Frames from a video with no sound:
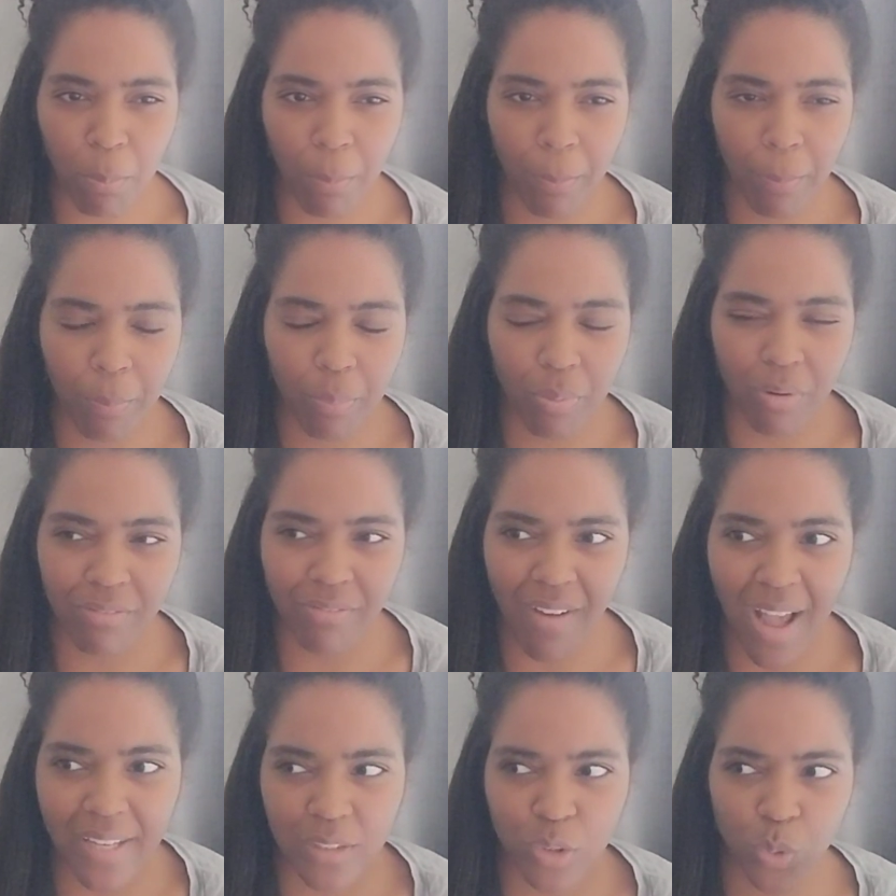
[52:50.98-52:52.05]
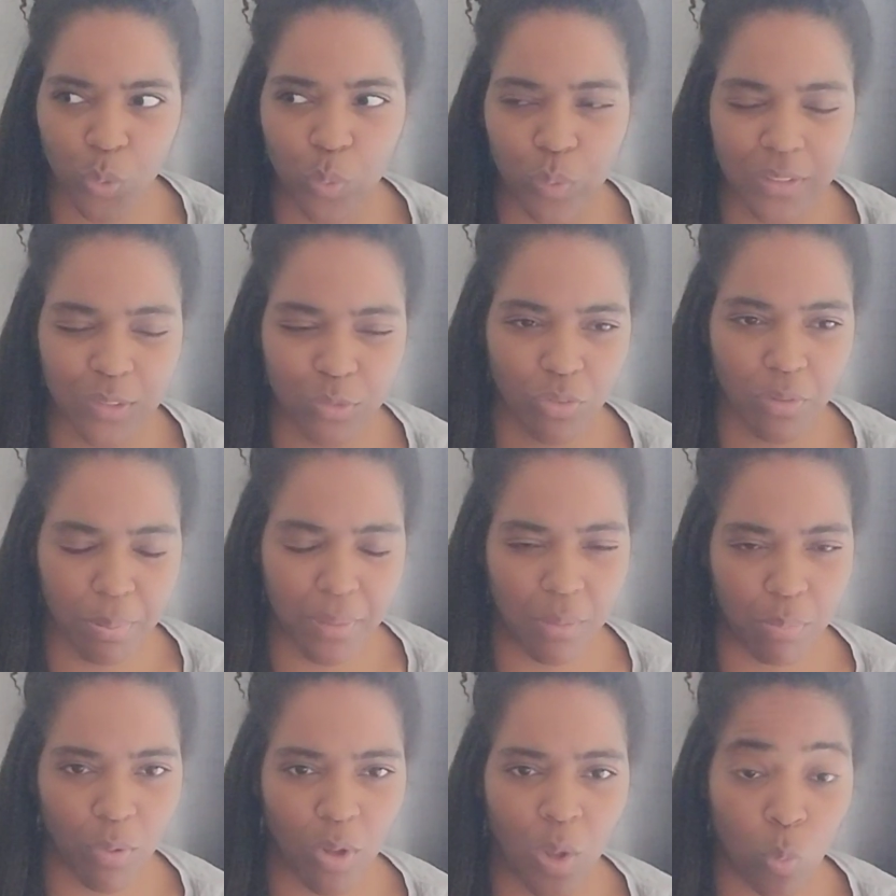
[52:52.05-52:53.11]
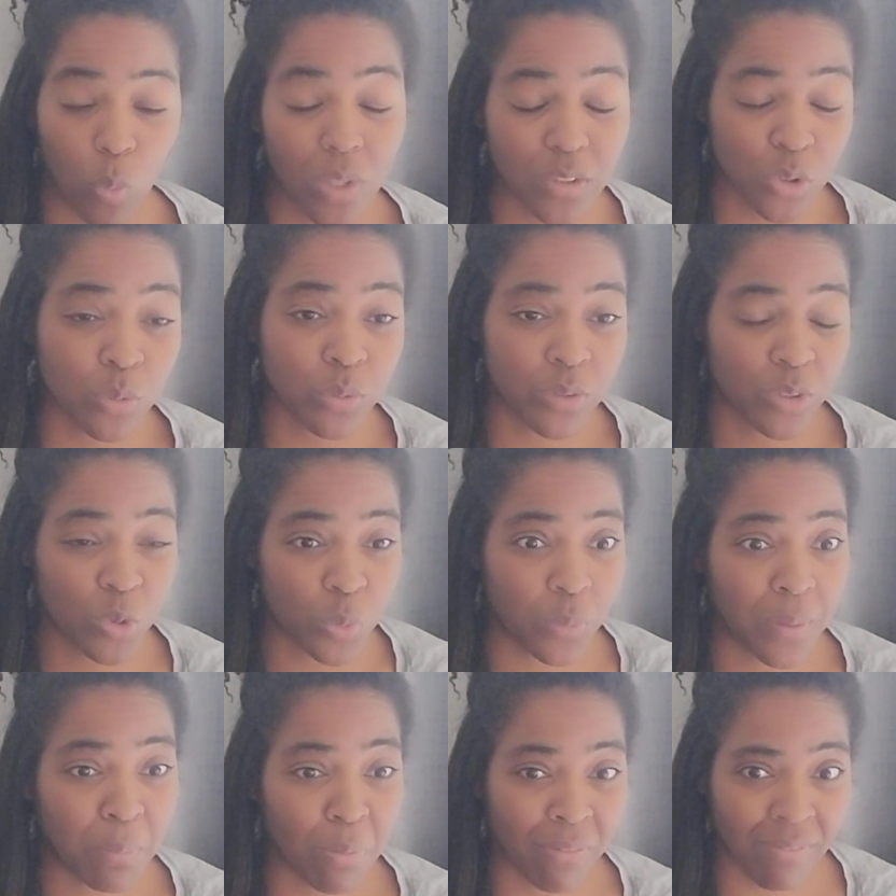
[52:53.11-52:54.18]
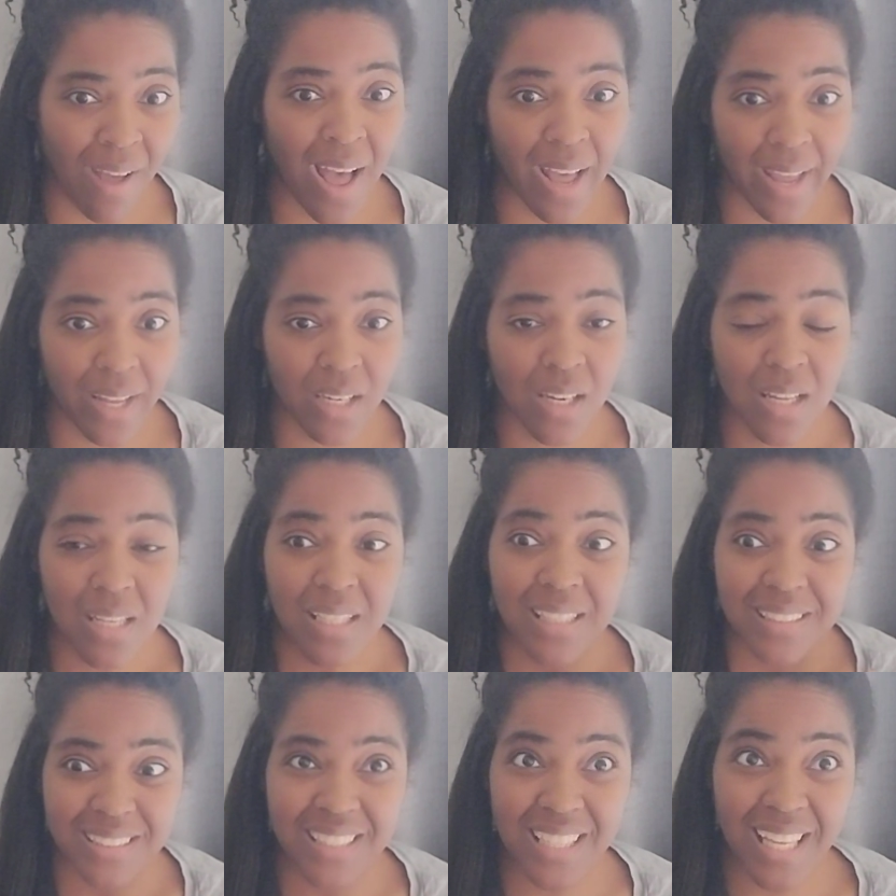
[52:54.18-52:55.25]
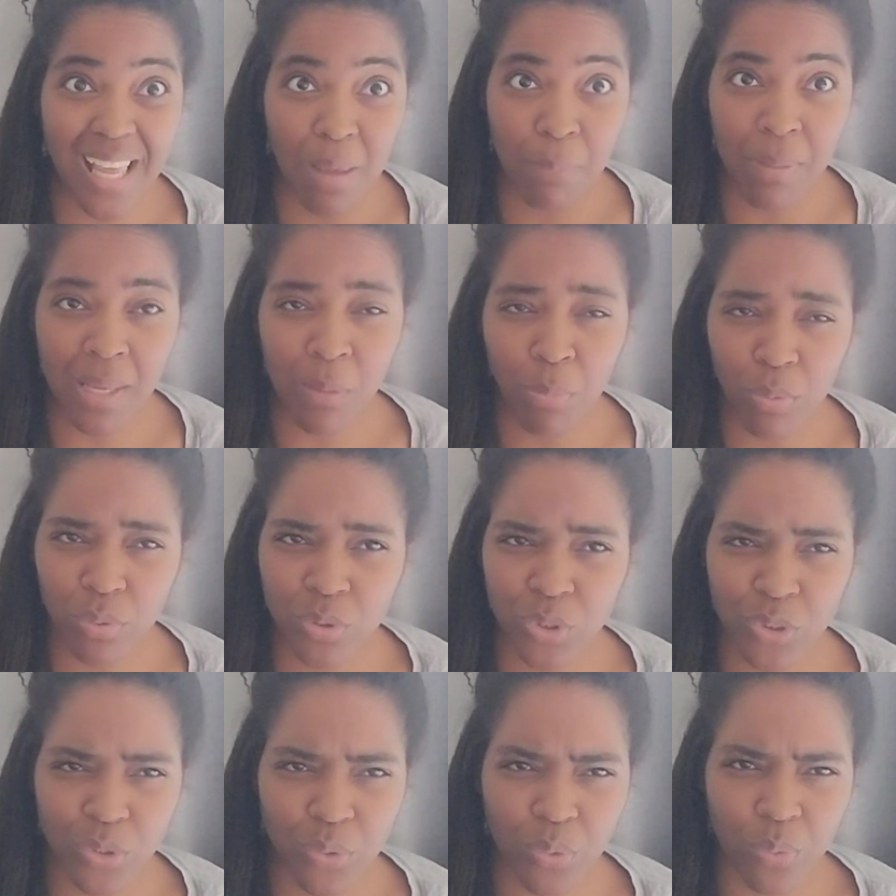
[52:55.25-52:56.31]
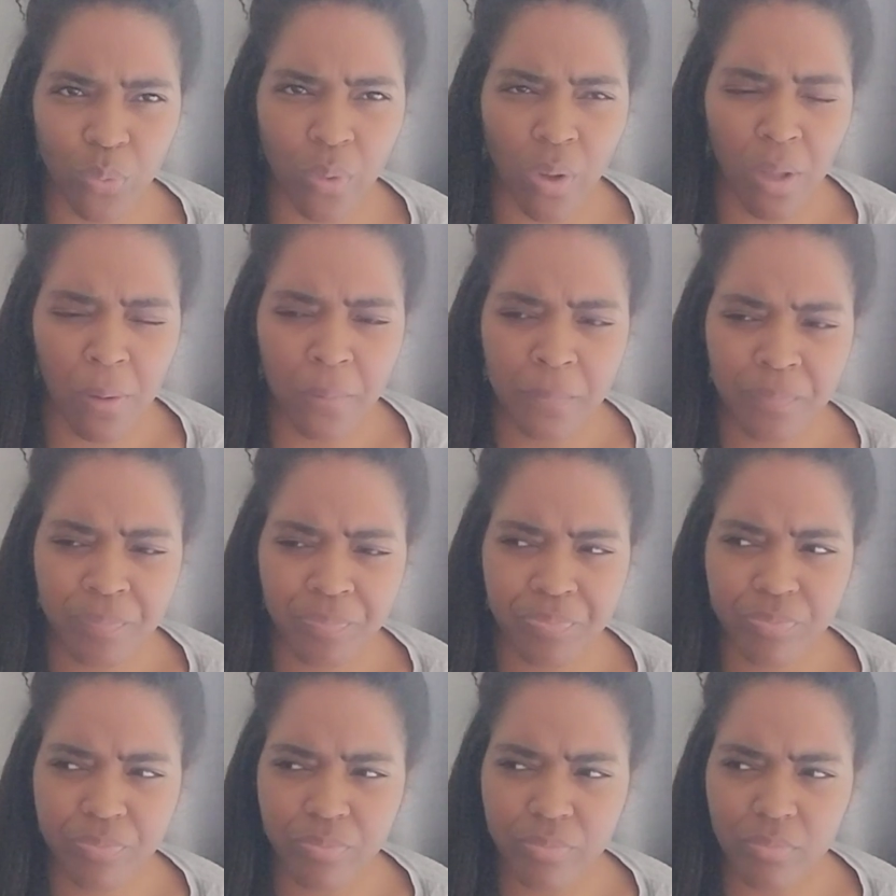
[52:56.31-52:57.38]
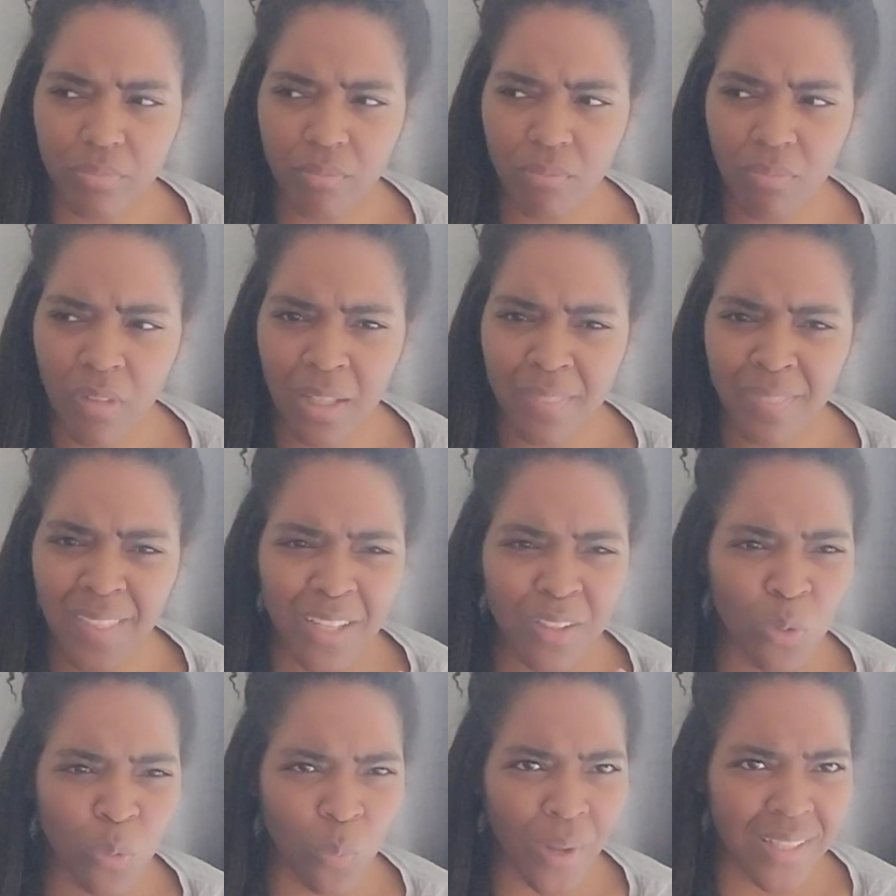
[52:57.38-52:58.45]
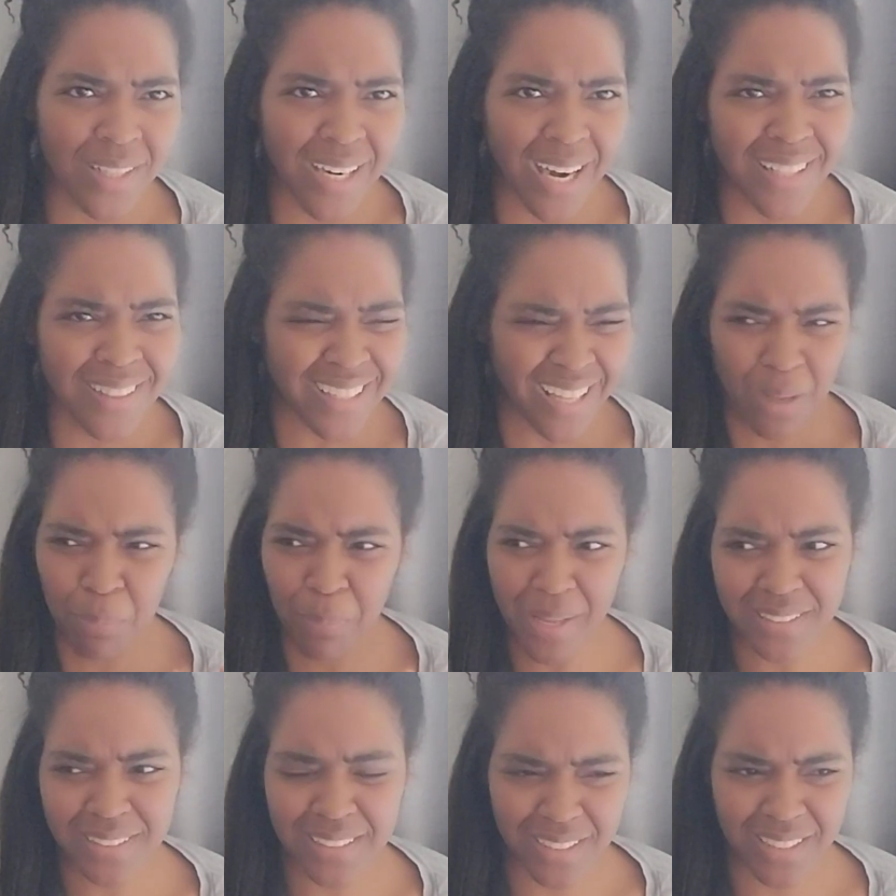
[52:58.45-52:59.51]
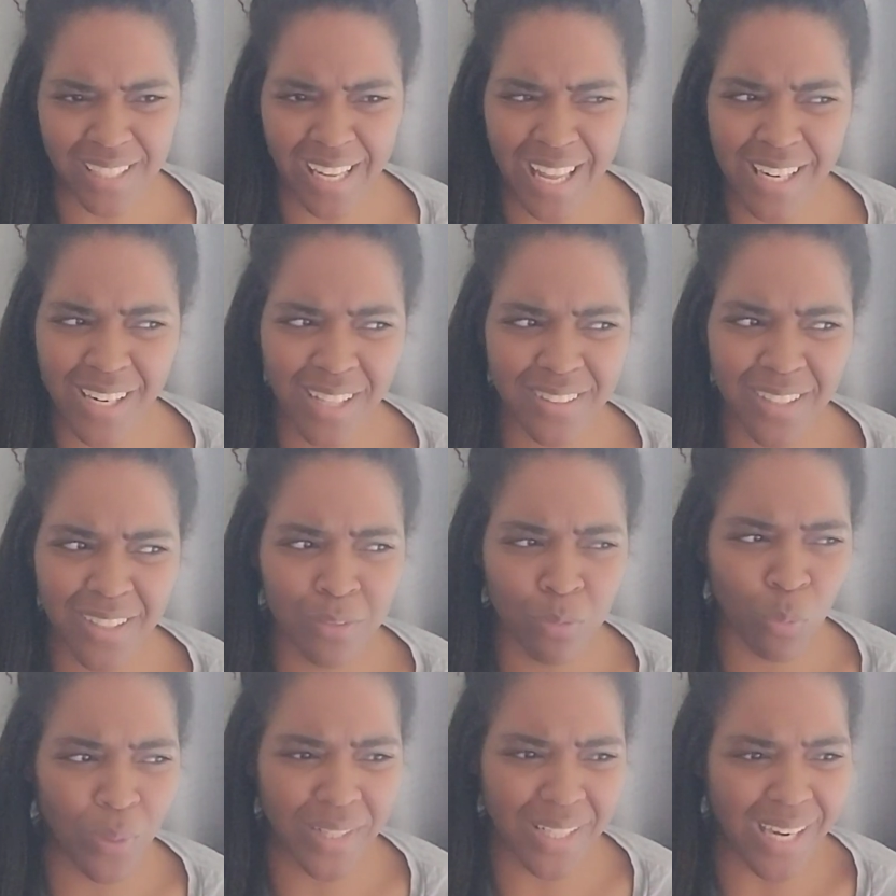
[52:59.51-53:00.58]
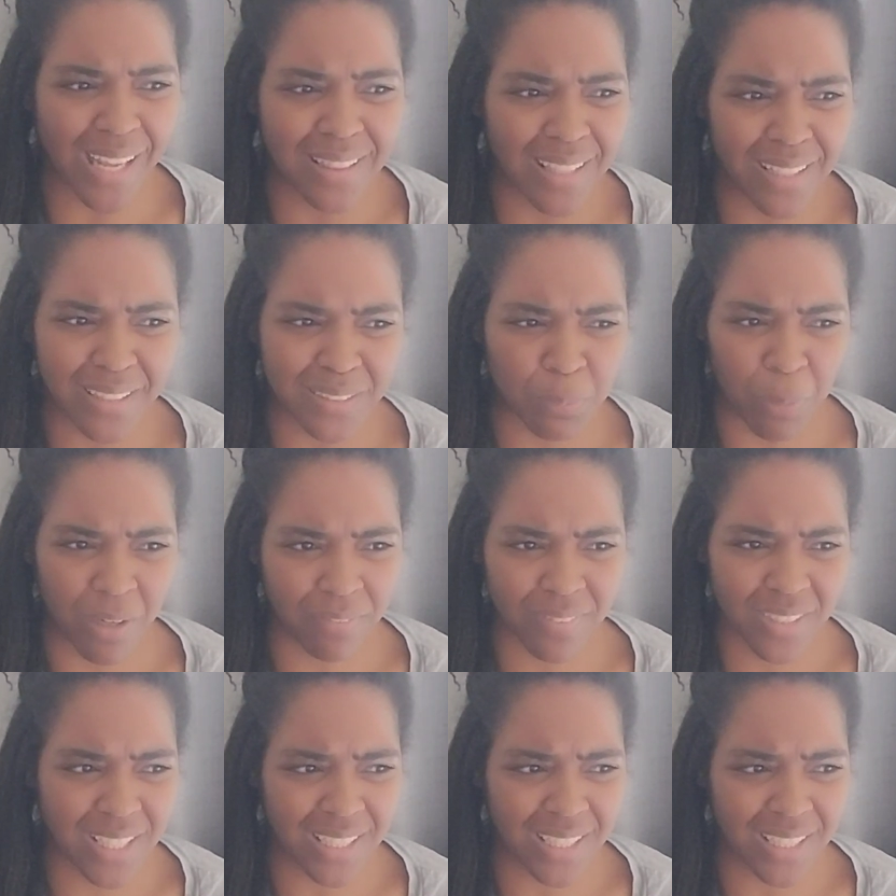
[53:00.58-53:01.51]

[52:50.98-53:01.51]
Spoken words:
provide tools for people, and what tools do we provide to get people to think the way that I think, basically? And not that the way that I think is perfect, because